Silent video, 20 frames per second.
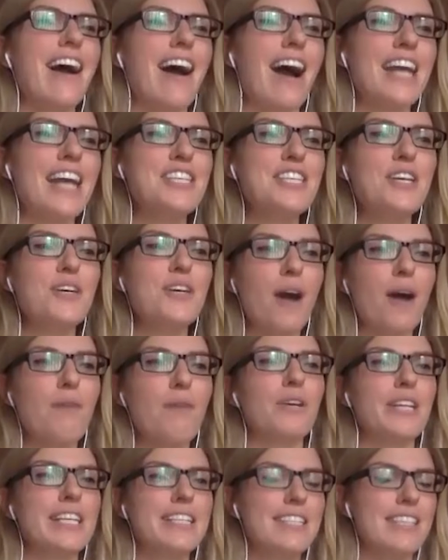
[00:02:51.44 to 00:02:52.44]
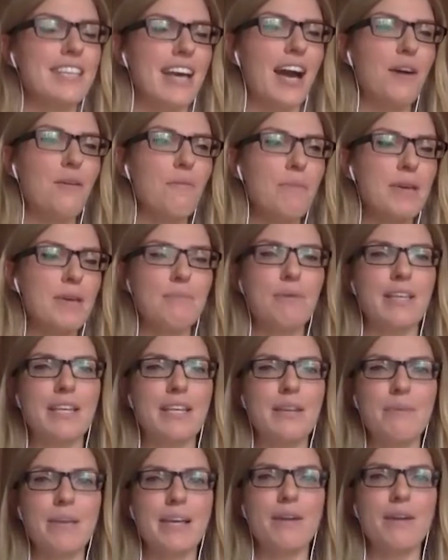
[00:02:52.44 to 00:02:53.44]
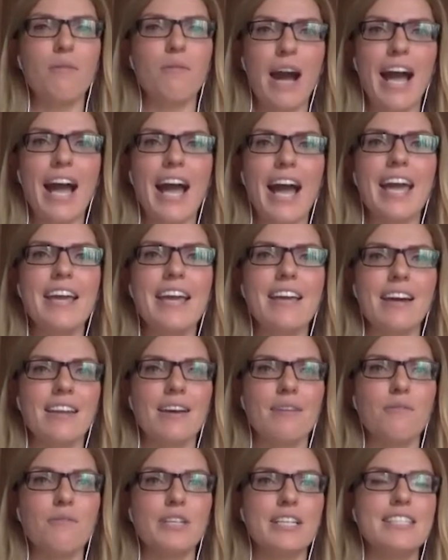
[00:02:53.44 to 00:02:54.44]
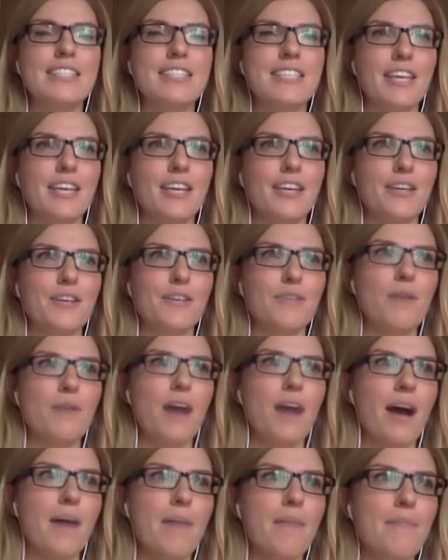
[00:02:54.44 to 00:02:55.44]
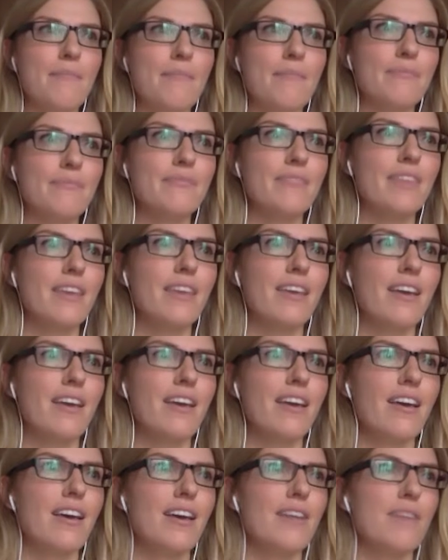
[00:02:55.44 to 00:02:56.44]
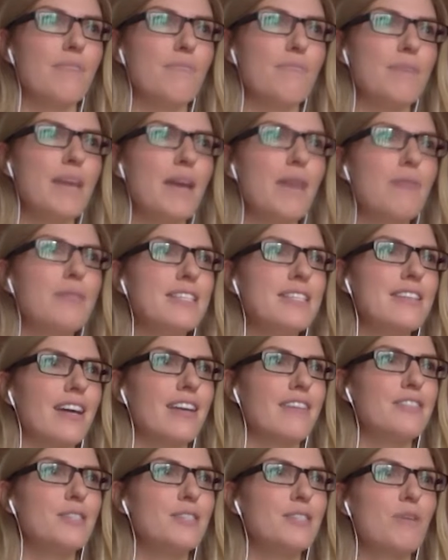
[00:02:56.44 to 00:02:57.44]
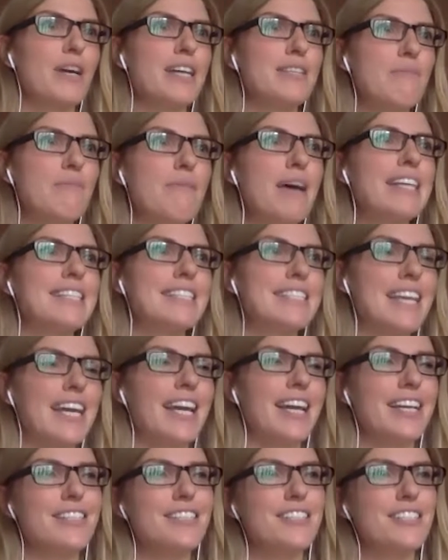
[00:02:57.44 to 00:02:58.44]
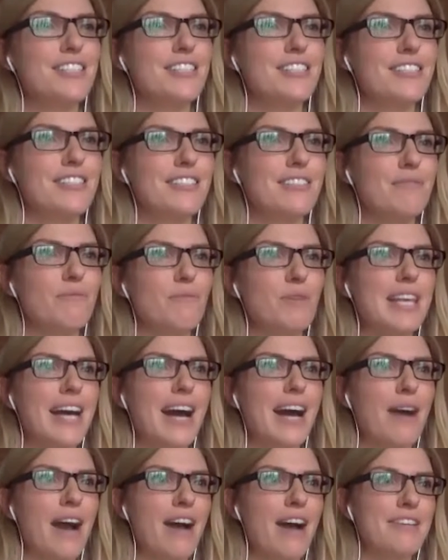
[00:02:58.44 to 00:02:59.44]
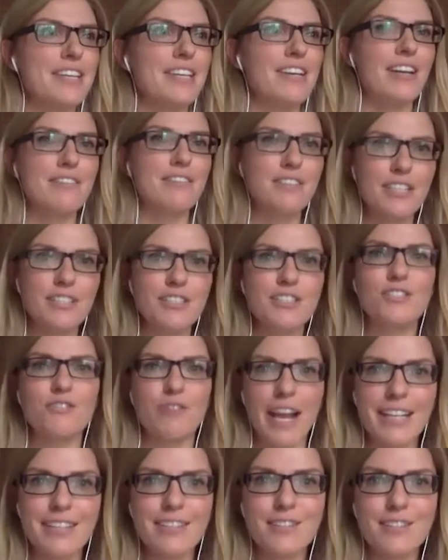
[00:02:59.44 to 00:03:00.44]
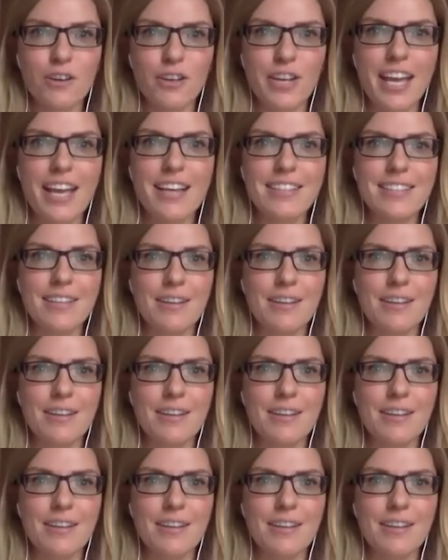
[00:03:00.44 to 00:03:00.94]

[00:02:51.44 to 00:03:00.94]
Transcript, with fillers: I knew I wanted to help people in a bigger way, and I wanted to um, be able to kind of spread a message without having kind of constraints on it.